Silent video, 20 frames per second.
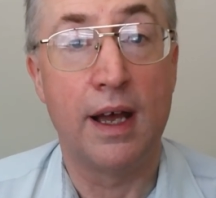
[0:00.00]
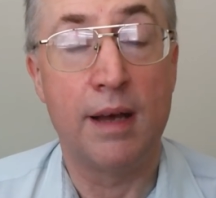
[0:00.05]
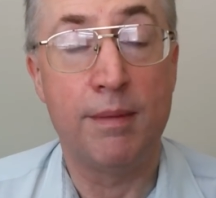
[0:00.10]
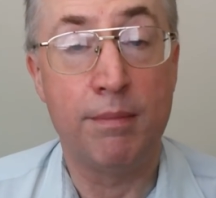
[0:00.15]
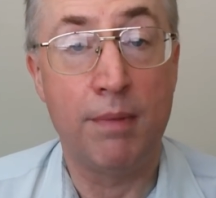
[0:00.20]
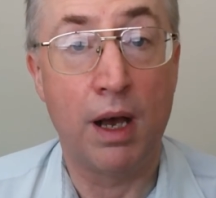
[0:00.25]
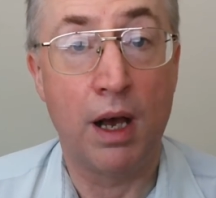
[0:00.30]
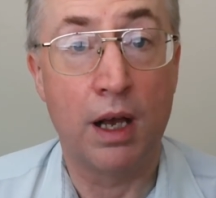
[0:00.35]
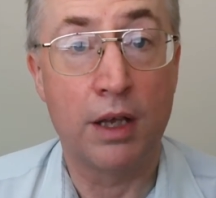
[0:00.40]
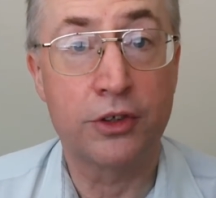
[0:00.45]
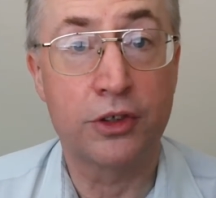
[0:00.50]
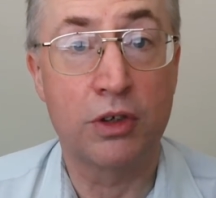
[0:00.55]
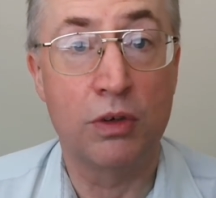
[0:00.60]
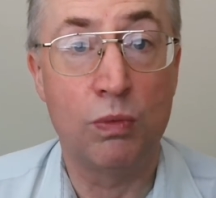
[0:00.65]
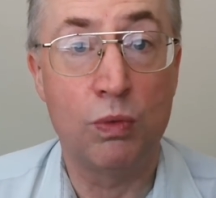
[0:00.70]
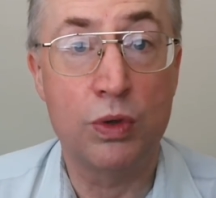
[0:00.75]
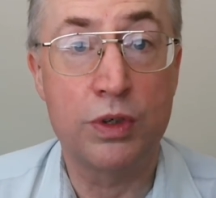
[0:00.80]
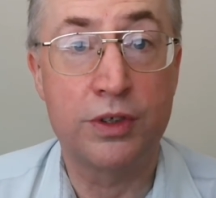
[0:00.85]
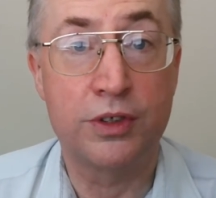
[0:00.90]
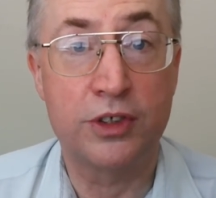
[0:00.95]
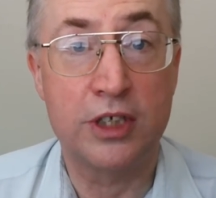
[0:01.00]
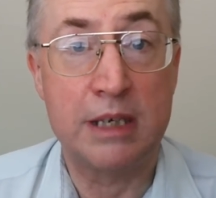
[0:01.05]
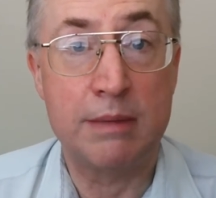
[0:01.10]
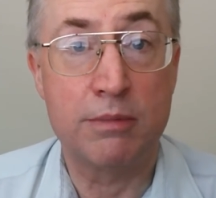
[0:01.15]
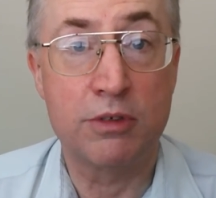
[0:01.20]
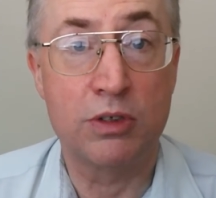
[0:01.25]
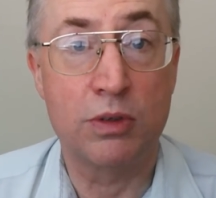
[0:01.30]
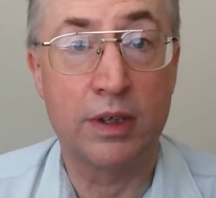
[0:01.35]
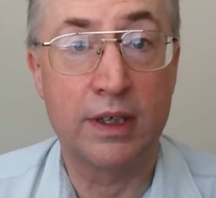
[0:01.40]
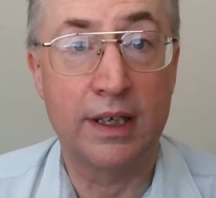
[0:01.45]
a mask would
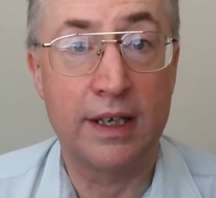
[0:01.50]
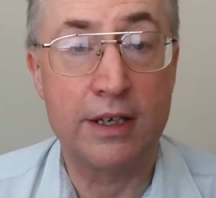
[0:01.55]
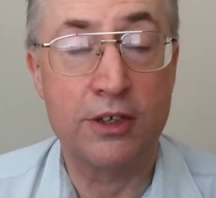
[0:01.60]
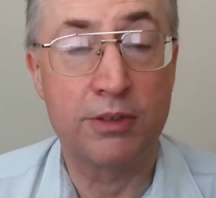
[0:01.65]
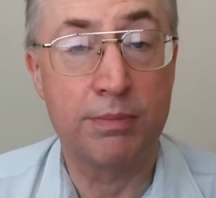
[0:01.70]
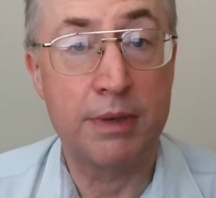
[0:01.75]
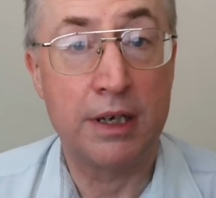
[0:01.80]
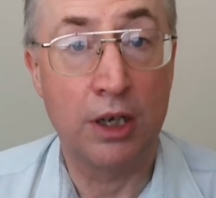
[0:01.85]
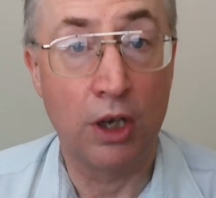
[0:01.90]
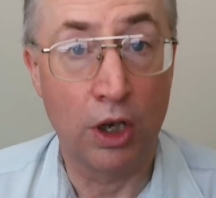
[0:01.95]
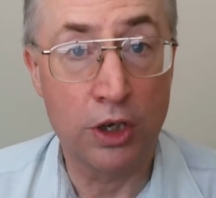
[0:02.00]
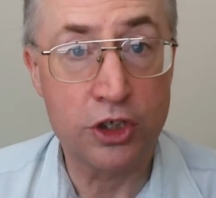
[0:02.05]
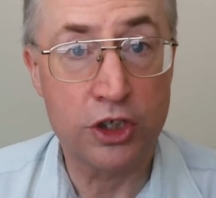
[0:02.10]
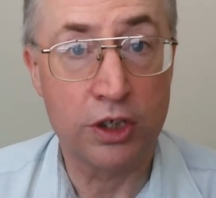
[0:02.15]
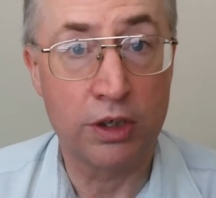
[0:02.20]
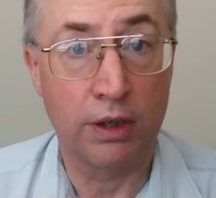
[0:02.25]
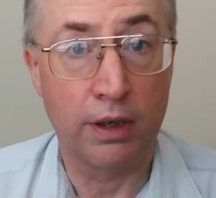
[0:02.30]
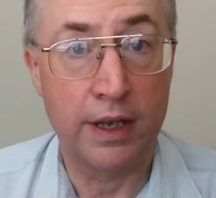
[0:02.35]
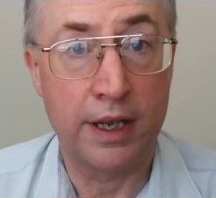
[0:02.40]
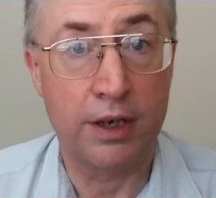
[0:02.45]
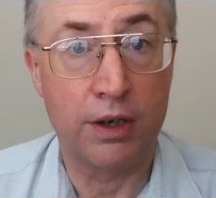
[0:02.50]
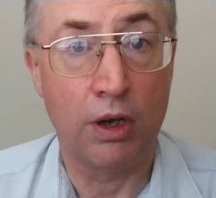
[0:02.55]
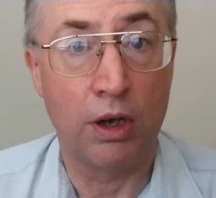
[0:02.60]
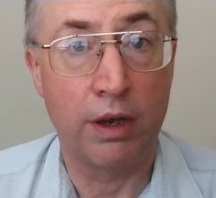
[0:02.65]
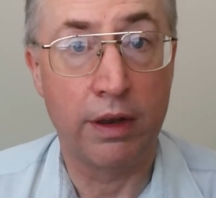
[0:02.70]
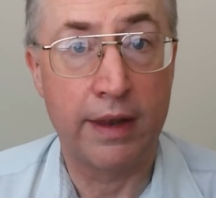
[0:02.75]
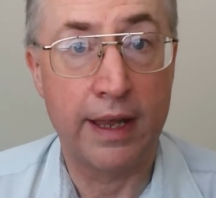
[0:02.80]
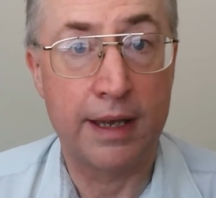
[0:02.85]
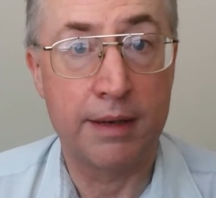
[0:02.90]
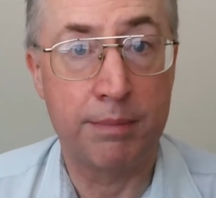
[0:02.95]
seem to at least be logical then
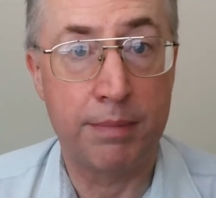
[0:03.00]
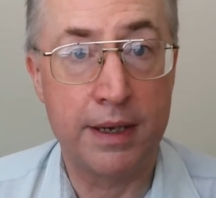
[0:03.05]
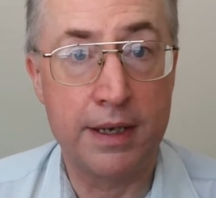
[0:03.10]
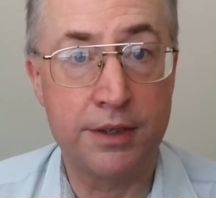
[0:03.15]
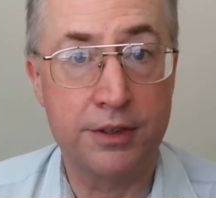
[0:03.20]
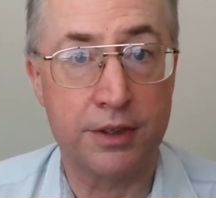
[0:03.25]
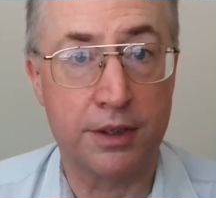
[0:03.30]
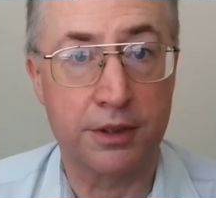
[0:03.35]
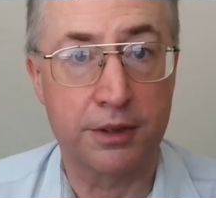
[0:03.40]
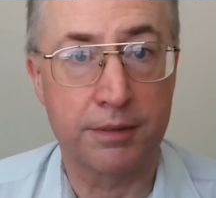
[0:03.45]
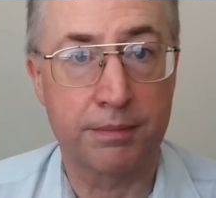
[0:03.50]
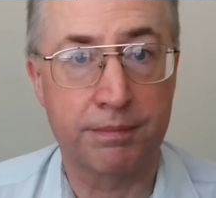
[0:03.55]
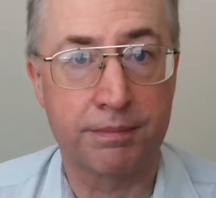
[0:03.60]
on that basis.